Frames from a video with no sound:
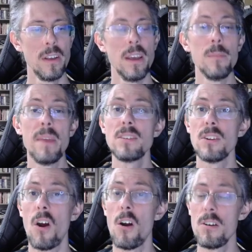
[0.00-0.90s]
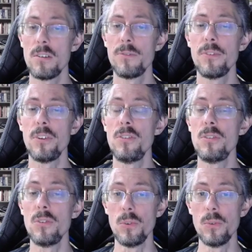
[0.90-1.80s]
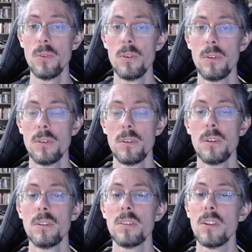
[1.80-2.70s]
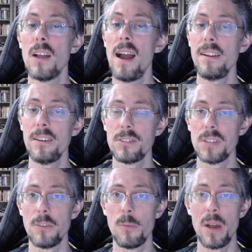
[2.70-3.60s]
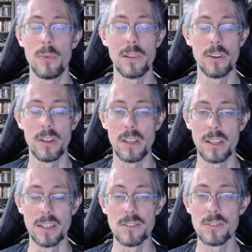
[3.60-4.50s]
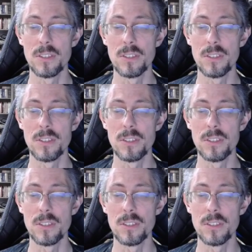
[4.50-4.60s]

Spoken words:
It makes it harder for you to lie to yourself about what learning is.